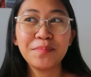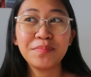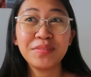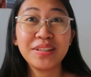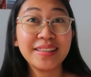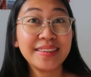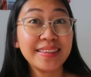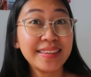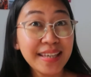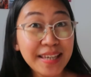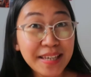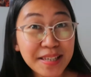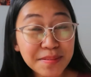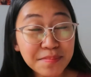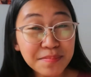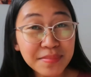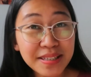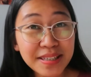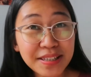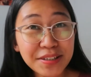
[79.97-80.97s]

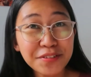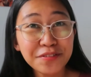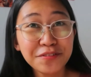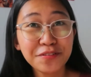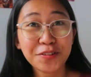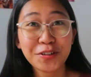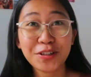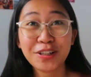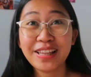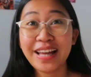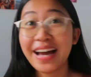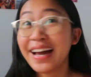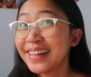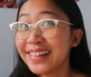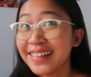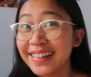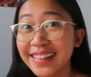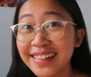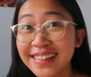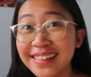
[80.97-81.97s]
detain me for
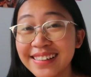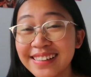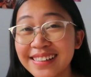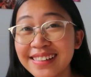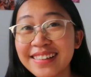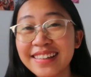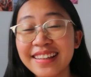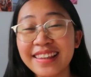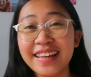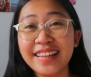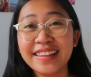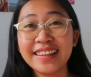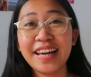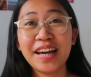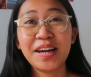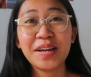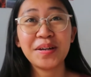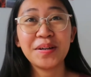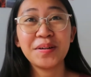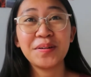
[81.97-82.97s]
lying that
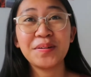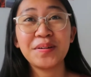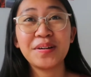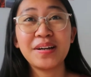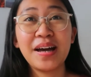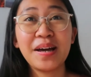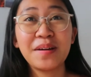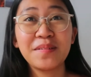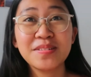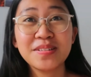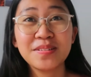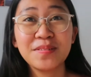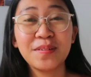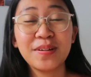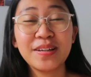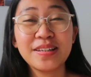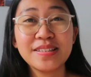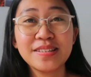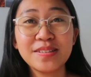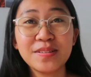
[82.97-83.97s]
I was
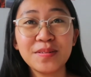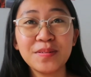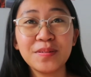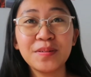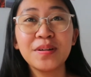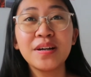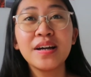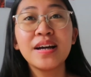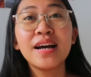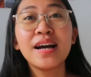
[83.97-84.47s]
going to